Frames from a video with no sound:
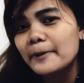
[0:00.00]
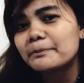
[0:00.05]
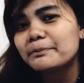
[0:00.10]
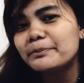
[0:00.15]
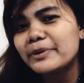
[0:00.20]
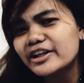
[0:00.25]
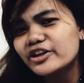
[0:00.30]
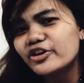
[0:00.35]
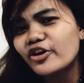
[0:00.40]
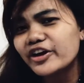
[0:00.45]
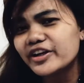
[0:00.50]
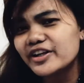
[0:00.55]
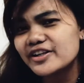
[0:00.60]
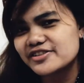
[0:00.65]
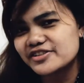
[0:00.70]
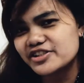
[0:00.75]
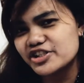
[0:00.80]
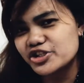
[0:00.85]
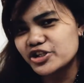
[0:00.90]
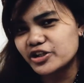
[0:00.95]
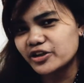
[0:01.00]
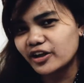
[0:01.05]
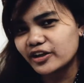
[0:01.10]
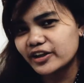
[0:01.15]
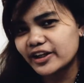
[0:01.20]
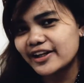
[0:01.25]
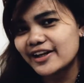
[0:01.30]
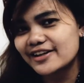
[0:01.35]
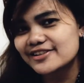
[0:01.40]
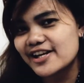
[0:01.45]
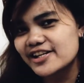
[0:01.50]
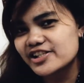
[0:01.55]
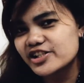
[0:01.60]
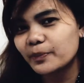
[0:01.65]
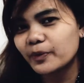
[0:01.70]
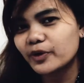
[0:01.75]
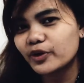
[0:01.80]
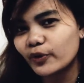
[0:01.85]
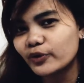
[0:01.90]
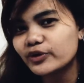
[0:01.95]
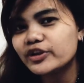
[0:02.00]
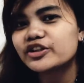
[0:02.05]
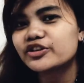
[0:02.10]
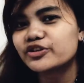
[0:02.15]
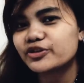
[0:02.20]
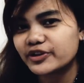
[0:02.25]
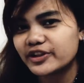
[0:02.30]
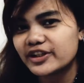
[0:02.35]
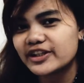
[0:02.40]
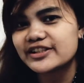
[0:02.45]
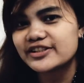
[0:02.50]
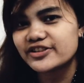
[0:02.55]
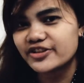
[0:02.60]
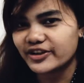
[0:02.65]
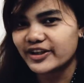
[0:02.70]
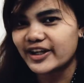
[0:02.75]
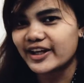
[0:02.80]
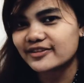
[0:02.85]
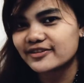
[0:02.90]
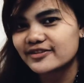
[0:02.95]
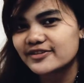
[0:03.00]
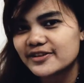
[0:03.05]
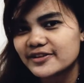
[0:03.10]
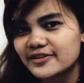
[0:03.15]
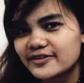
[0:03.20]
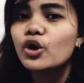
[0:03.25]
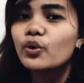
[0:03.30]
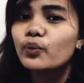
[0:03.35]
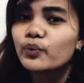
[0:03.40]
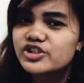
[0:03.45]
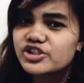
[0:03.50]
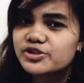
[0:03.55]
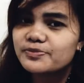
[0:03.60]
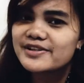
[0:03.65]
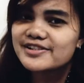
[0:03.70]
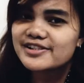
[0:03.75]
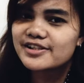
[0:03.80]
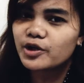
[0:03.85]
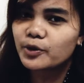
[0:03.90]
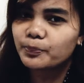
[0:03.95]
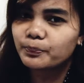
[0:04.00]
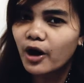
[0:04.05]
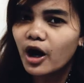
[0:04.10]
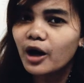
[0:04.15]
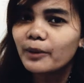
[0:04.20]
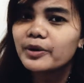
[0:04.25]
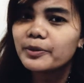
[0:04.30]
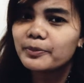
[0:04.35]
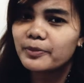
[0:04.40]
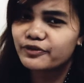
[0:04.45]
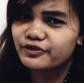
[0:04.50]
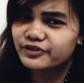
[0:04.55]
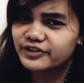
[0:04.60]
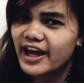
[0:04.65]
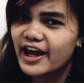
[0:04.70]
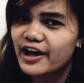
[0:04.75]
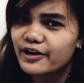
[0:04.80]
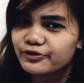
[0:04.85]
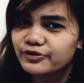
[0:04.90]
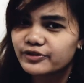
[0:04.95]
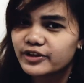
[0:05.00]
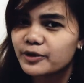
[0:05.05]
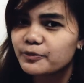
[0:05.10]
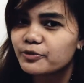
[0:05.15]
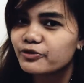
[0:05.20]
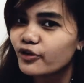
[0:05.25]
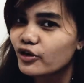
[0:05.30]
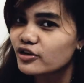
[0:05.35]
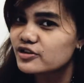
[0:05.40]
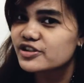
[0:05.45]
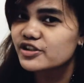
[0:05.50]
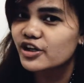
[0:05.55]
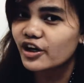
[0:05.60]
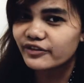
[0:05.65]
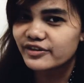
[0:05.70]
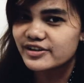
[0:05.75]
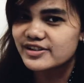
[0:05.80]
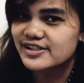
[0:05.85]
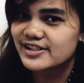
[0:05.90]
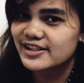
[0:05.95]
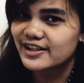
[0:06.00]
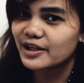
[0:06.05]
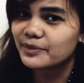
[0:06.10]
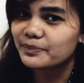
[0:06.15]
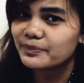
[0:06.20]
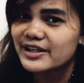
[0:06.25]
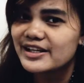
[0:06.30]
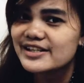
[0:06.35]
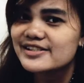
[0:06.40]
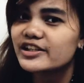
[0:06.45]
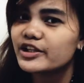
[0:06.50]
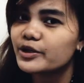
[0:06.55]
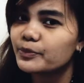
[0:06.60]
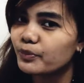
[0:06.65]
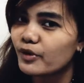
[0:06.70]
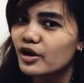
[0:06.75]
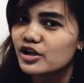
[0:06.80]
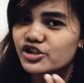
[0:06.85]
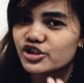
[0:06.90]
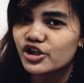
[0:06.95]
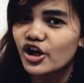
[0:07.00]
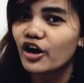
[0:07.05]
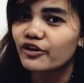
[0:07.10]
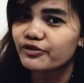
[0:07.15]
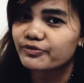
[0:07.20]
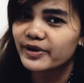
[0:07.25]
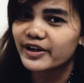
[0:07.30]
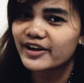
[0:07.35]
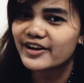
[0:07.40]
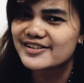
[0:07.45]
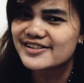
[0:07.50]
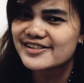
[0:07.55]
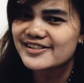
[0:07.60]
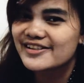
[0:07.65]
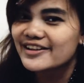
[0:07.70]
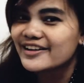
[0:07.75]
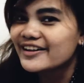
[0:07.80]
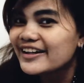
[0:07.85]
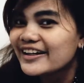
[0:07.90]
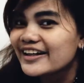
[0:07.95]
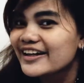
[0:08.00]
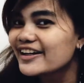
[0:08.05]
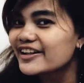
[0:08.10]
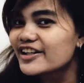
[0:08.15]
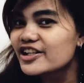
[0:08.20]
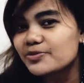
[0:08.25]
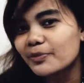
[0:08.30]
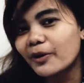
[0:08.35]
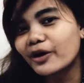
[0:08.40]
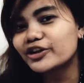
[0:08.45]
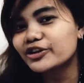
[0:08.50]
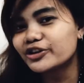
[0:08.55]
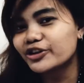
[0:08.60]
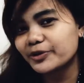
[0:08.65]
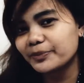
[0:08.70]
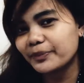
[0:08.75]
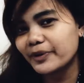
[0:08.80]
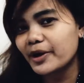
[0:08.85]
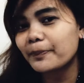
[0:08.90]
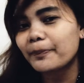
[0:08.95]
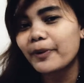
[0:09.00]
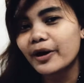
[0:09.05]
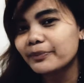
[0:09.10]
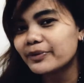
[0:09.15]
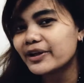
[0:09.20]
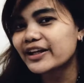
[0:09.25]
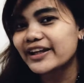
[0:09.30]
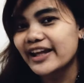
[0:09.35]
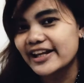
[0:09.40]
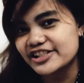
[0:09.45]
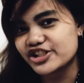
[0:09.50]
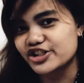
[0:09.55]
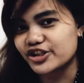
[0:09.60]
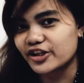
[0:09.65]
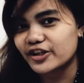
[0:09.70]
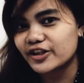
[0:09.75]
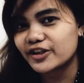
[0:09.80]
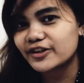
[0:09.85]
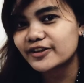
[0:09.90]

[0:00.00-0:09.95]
Bitcoin is digital and accessible only through the internet, which means that a problem of theft and false currency can be easily brushed off because it is monitored by a public ledger.